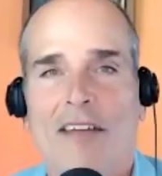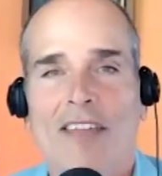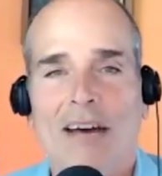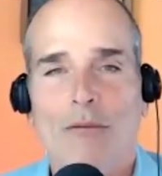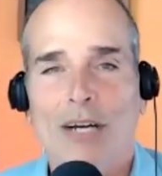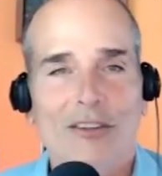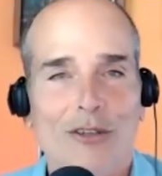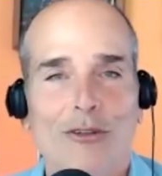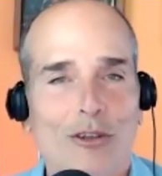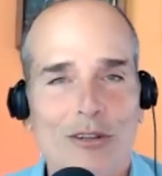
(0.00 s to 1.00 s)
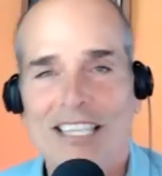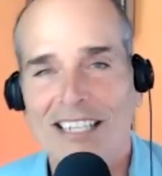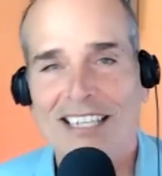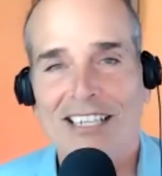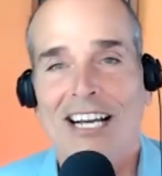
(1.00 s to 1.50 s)
on that. We there there.
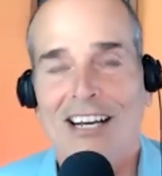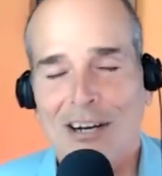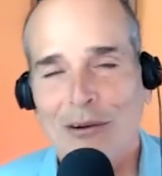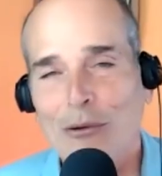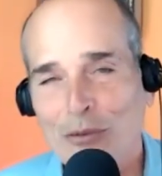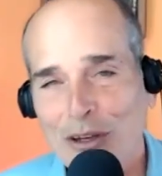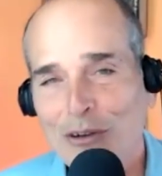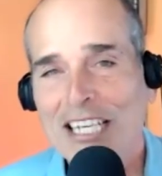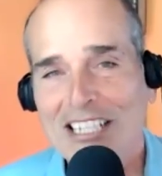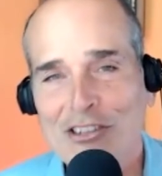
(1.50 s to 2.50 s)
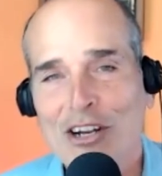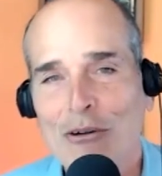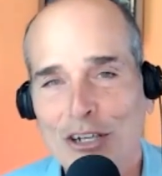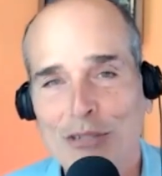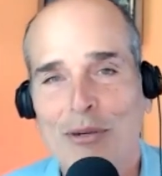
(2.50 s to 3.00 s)
there is
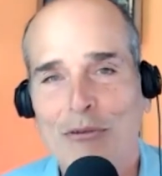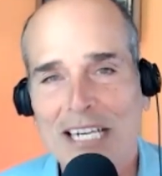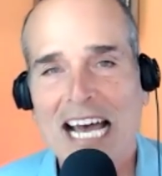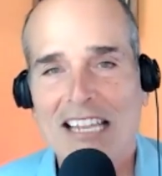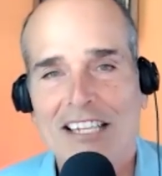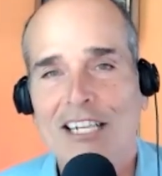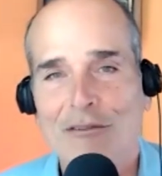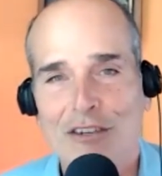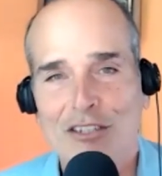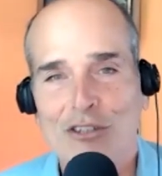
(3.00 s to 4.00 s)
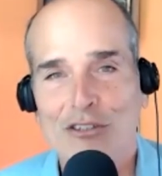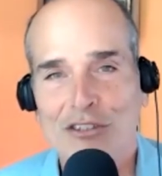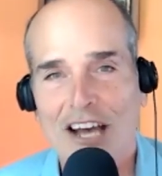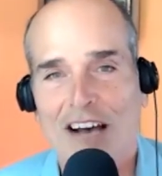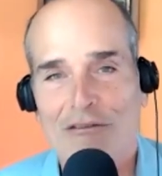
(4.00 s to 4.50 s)
no ultimate reality to physical
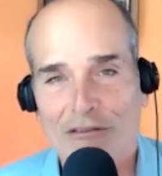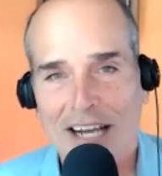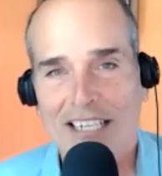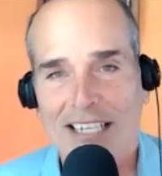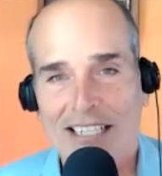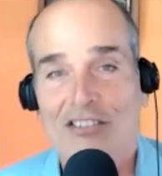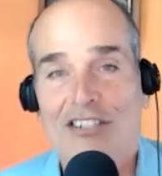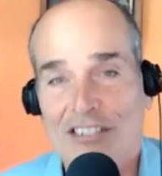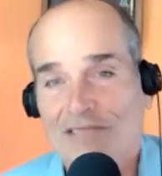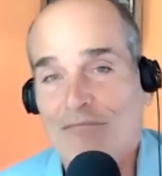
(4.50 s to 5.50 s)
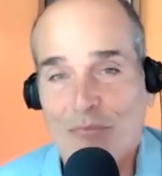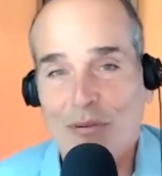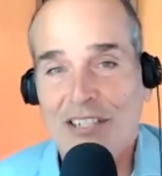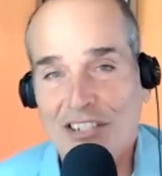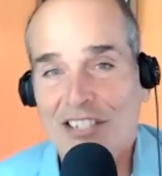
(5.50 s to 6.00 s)
stuff, right? It's just
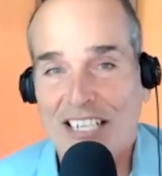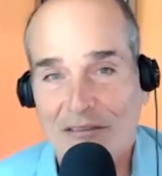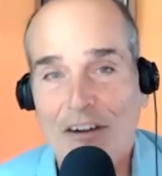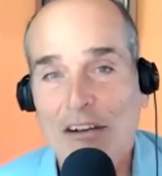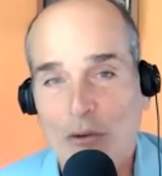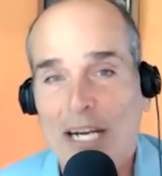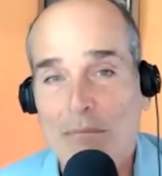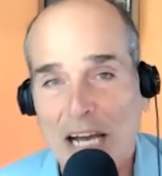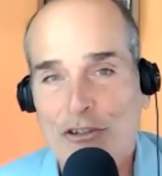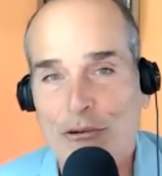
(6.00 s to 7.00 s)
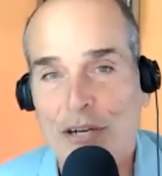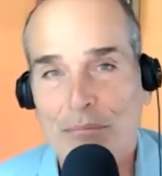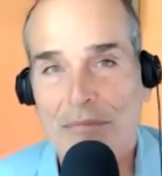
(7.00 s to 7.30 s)
we just found a way to measure okay,